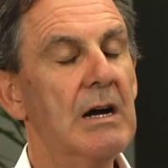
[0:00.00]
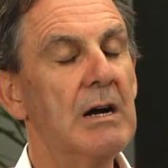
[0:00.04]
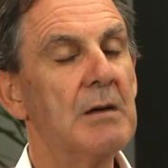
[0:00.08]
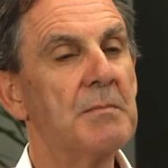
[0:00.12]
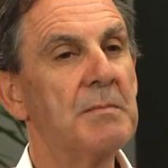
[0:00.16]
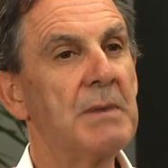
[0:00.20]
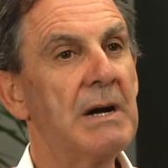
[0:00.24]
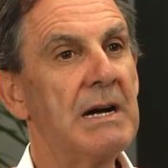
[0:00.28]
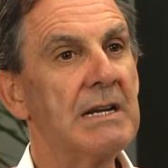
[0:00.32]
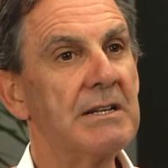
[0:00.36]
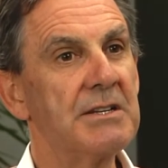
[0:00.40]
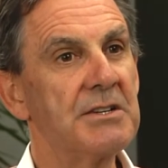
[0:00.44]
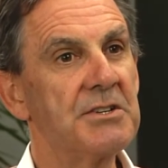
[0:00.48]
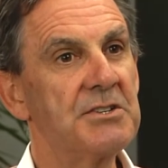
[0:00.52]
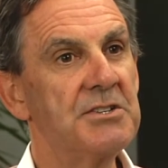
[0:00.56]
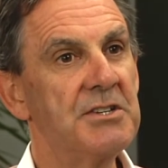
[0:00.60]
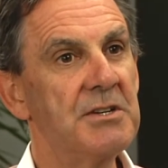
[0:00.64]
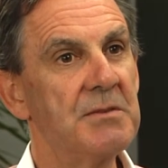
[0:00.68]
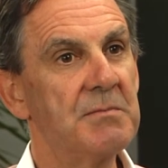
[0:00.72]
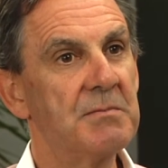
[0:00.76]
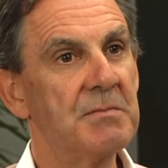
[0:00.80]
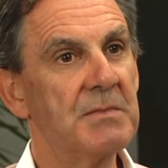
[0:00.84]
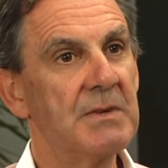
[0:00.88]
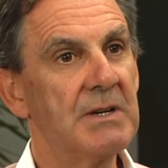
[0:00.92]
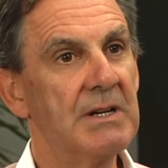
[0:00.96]
A
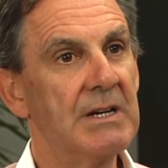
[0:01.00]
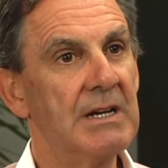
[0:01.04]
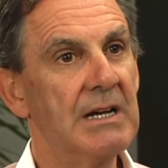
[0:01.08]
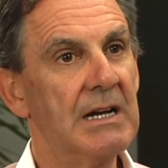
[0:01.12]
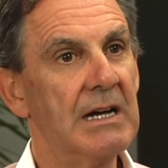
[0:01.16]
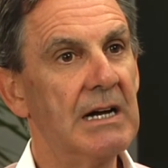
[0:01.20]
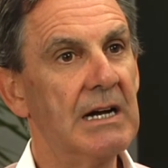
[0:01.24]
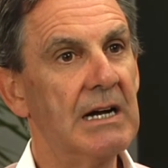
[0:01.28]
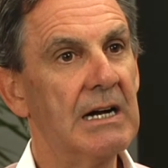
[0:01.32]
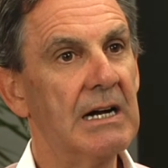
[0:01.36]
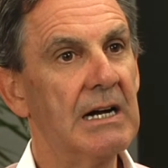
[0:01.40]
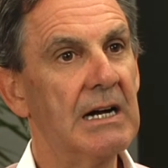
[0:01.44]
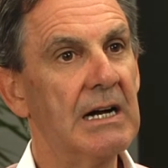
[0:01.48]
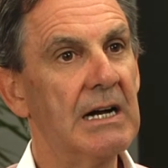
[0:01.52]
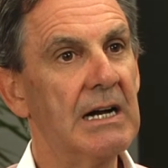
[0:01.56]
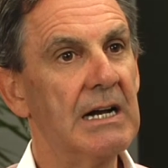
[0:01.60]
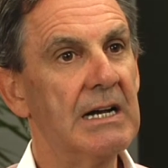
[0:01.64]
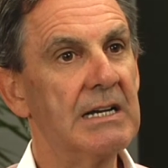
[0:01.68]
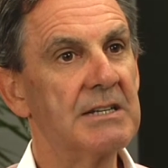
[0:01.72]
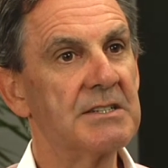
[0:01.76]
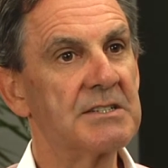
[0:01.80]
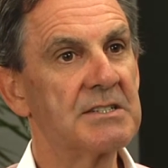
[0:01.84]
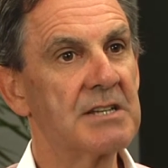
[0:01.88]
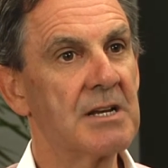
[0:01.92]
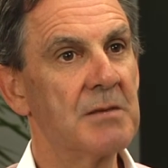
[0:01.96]
partnership
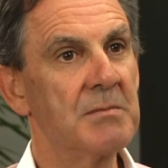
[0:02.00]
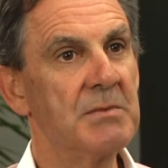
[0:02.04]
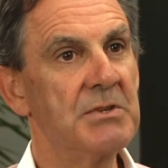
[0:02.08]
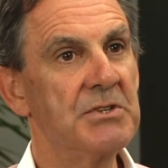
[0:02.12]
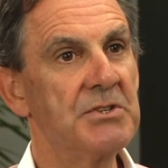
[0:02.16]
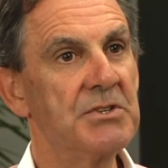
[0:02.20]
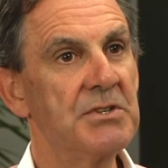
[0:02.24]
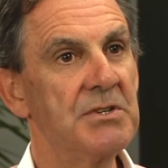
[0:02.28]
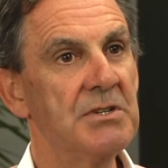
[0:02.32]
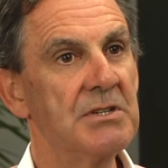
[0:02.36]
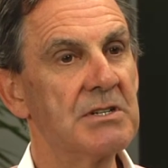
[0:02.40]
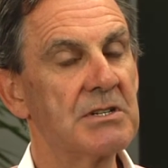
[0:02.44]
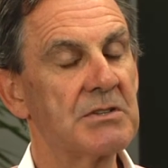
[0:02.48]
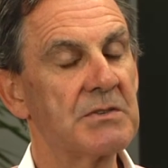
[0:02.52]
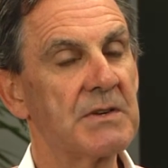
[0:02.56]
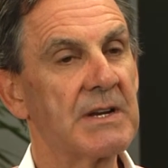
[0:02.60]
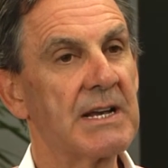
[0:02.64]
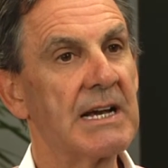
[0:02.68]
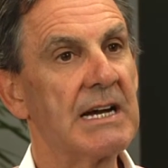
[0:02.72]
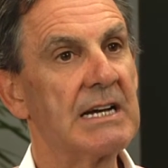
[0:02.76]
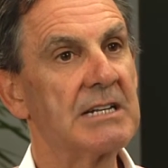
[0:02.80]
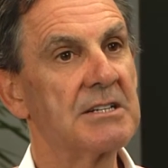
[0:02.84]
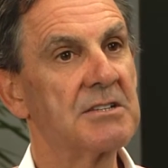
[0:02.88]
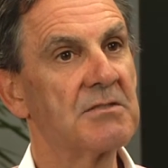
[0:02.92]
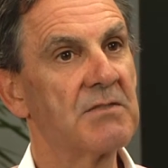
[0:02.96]
has some issues as
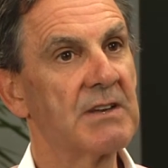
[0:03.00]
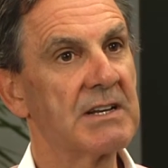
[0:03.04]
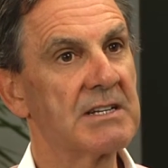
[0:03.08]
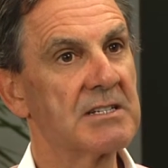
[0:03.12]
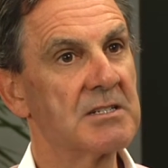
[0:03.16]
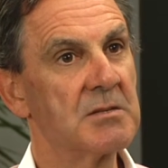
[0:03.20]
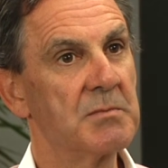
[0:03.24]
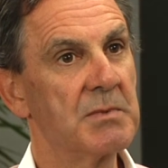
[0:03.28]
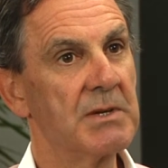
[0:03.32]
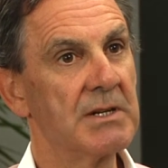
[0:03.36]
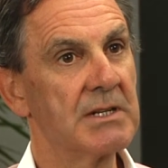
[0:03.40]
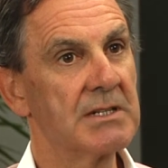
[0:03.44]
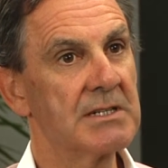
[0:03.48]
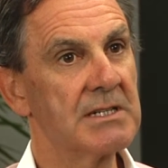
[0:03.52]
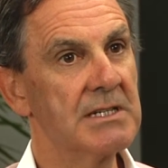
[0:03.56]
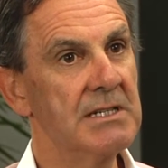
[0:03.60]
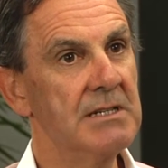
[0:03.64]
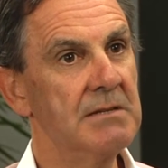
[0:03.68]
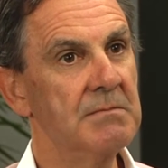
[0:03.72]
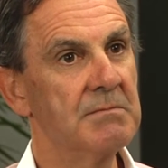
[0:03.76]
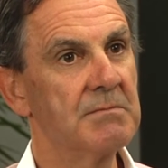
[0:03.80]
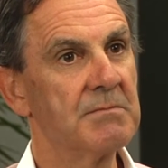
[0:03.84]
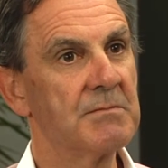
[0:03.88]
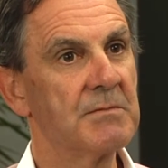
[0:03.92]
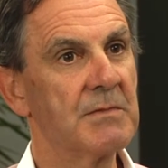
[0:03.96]
regards flexibility,
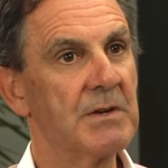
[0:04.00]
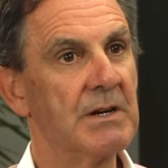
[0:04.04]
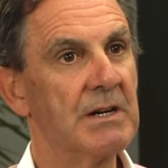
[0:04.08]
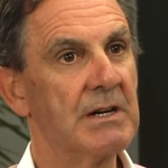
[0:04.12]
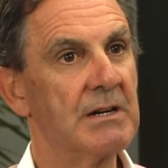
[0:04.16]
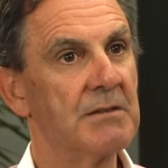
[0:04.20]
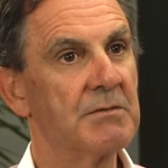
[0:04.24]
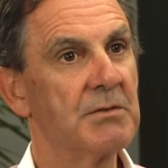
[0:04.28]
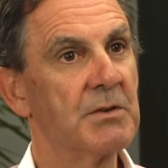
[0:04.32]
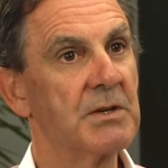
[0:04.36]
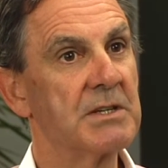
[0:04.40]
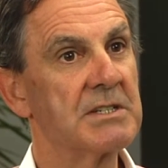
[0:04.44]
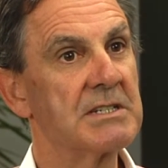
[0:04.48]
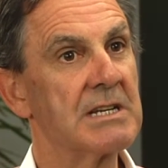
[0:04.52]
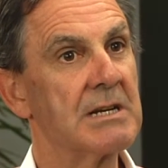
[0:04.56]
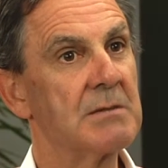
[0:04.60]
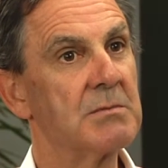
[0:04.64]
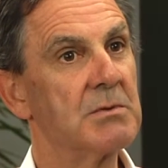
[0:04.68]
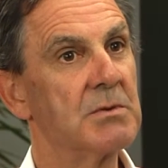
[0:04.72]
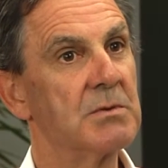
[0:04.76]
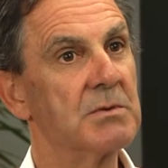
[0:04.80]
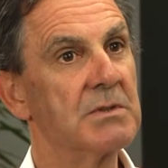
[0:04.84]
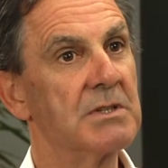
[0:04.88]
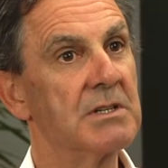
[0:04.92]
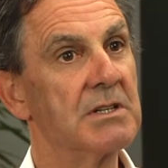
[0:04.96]
for
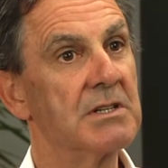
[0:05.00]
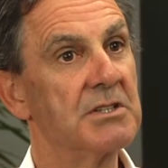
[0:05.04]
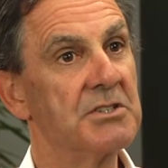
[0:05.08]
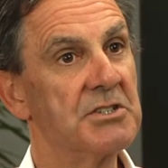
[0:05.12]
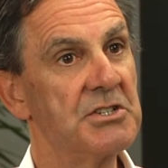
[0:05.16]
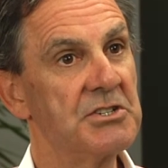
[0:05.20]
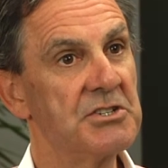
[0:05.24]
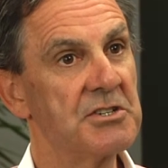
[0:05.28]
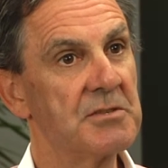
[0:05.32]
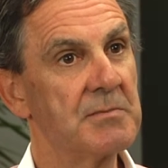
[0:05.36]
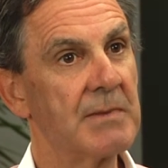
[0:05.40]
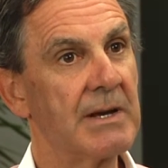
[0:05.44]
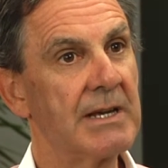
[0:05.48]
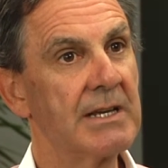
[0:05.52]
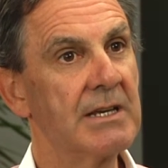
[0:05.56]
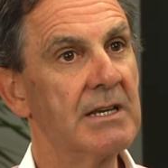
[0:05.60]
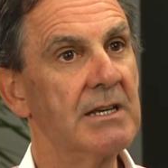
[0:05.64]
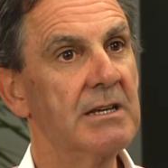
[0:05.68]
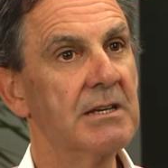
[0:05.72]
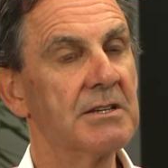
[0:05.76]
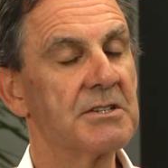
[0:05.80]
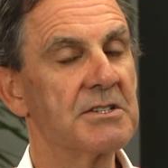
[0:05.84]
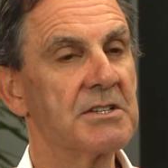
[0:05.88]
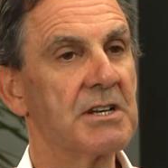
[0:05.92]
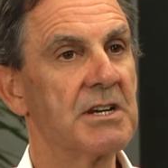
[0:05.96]
example, the decision
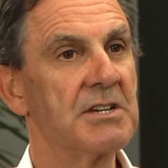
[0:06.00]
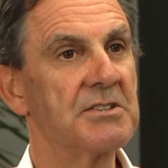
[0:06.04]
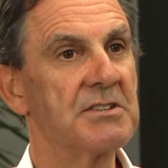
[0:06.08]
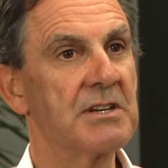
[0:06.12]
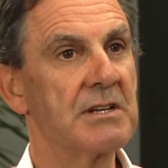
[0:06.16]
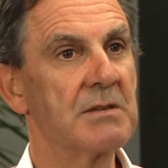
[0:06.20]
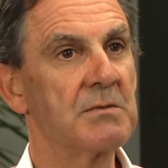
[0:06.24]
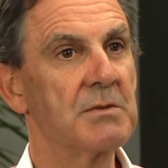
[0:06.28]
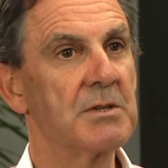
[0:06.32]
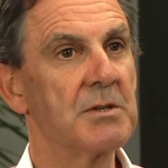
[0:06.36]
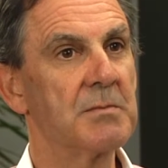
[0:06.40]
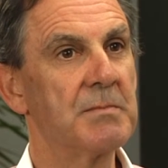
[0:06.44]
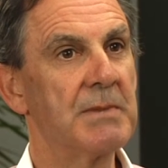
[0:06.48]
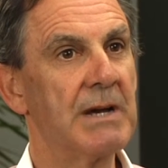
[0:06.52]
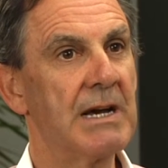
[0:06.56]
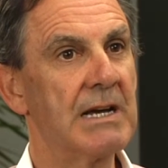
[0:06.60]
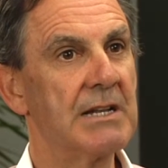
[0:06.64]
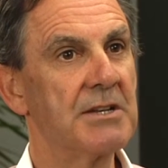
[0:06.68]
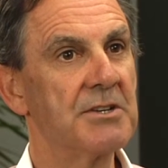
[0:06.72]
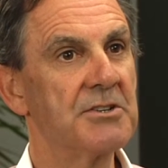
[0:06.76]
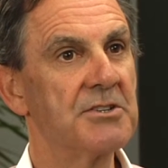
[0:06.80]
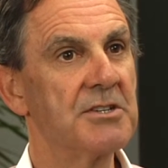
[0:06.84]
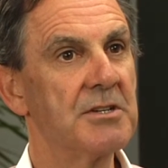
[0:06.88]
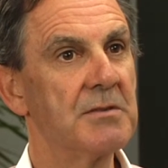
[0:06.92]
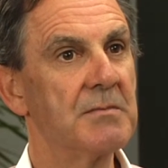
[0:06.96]
making associated with a
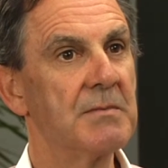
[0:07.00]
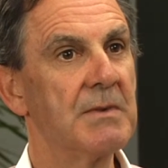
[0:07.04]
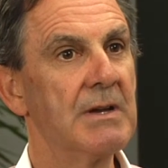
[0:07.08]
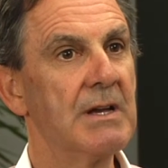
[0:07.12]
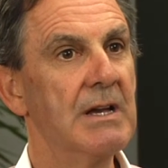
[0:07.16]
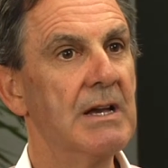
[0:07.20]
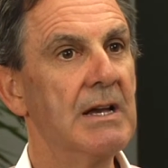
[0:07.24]
partnership.